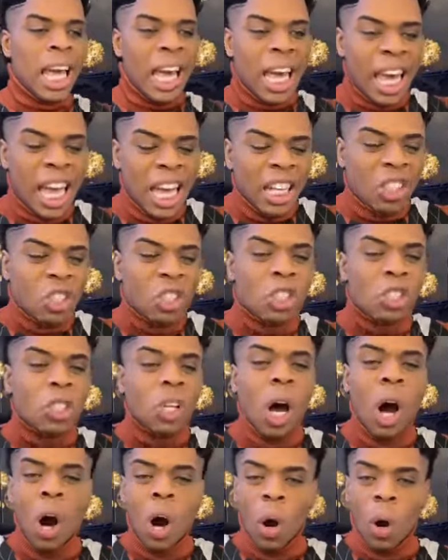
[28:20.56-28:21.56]
His
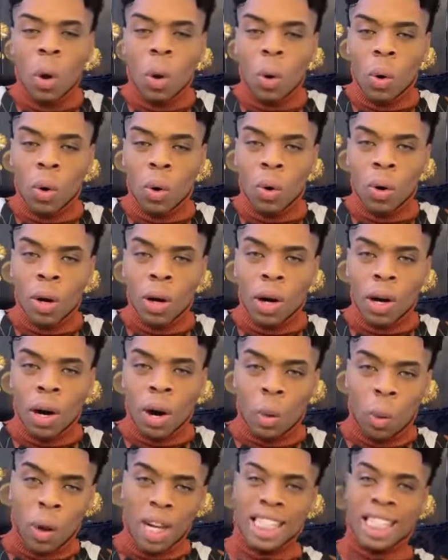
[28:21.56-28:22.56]
soul
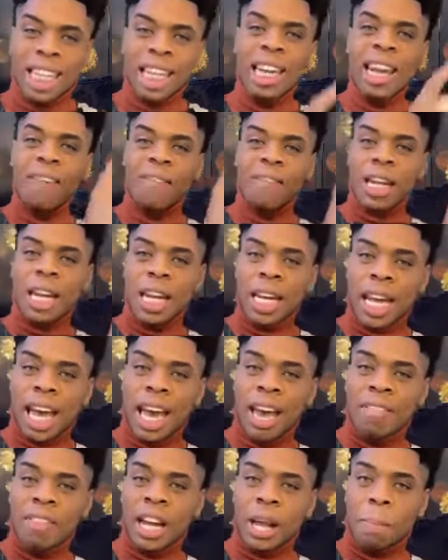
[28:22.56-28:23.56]
was living in the
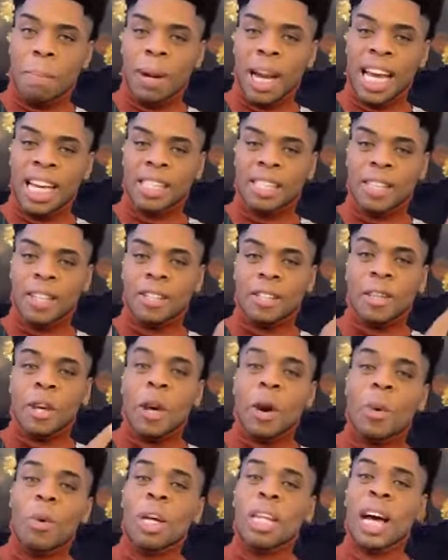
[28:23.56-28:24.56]
heavenly places
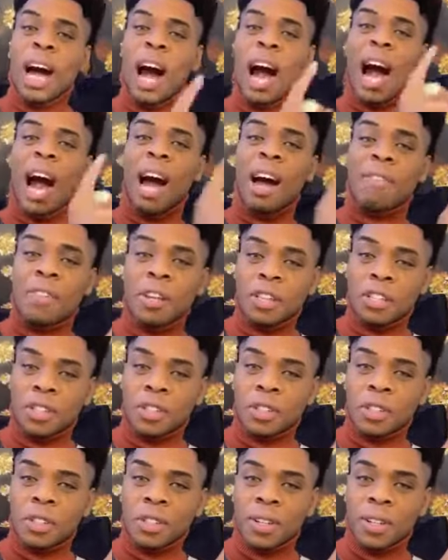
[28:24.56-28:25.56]
where the
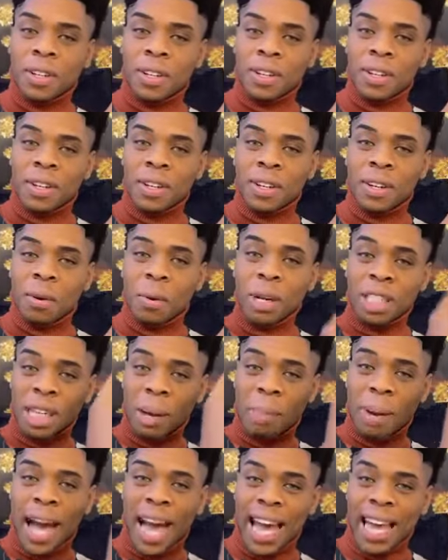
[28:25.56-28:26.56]
harvest was
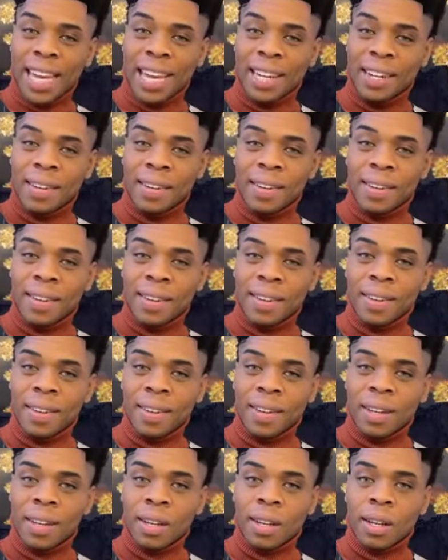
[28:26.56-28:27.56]
abiding.
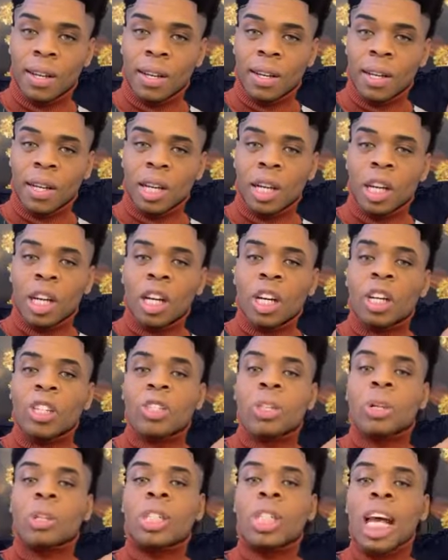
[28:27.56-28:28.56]

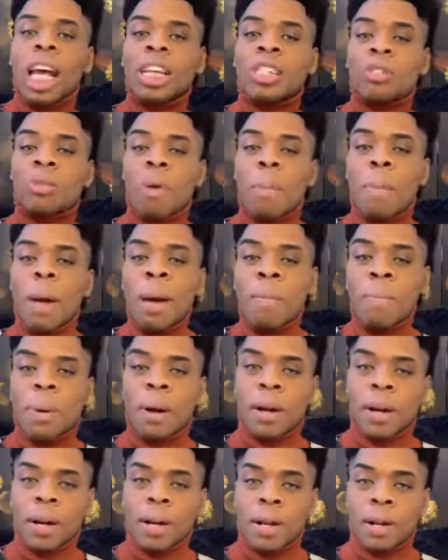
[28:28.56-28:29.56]
So saints,
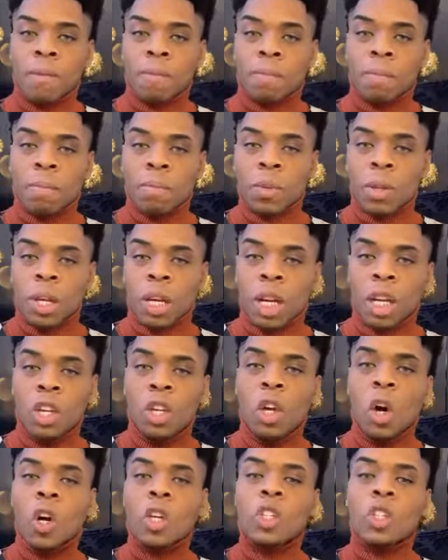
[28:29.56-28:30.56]
remember,
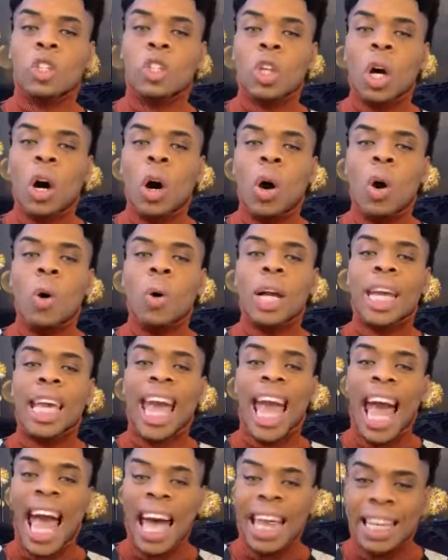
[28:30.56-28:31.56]
your soul
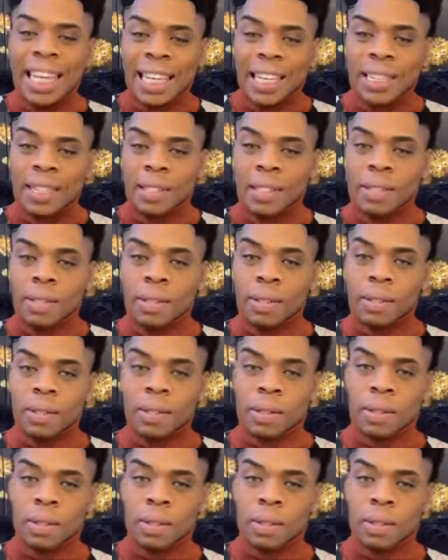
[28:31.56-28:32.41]
gathers